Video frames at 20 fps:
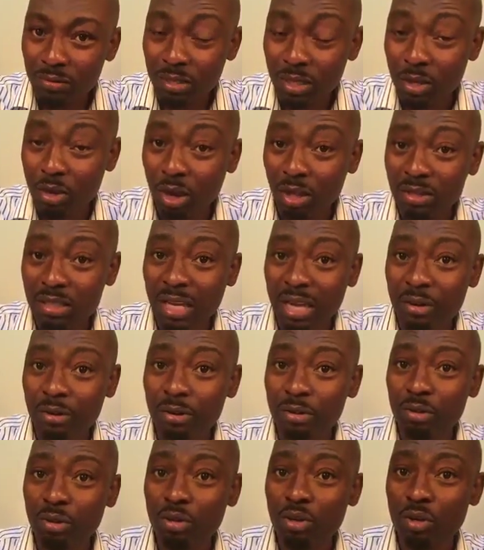The gods are
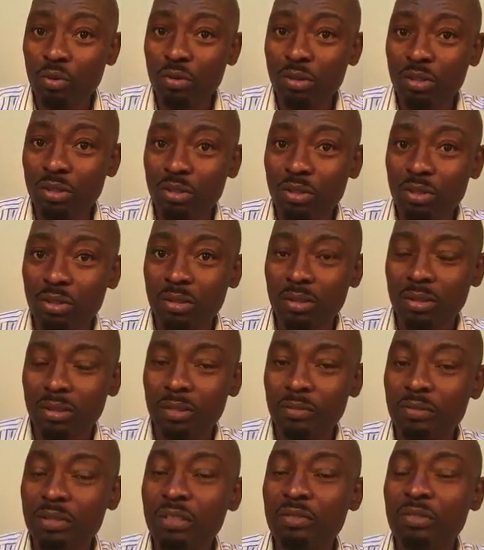going to go with you,
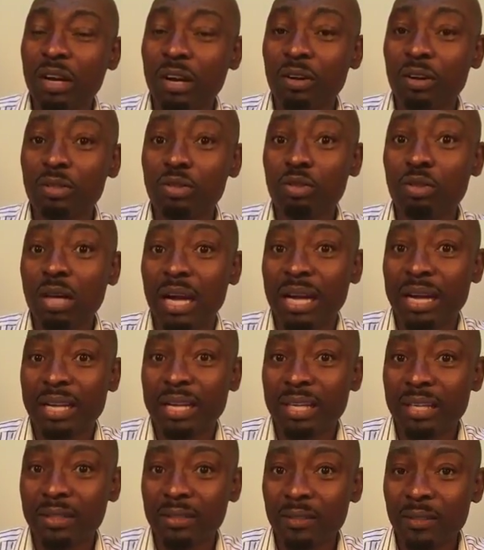even if you are going to go and
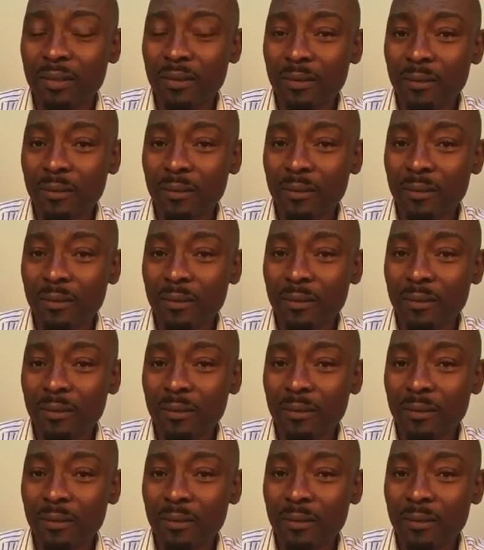kill.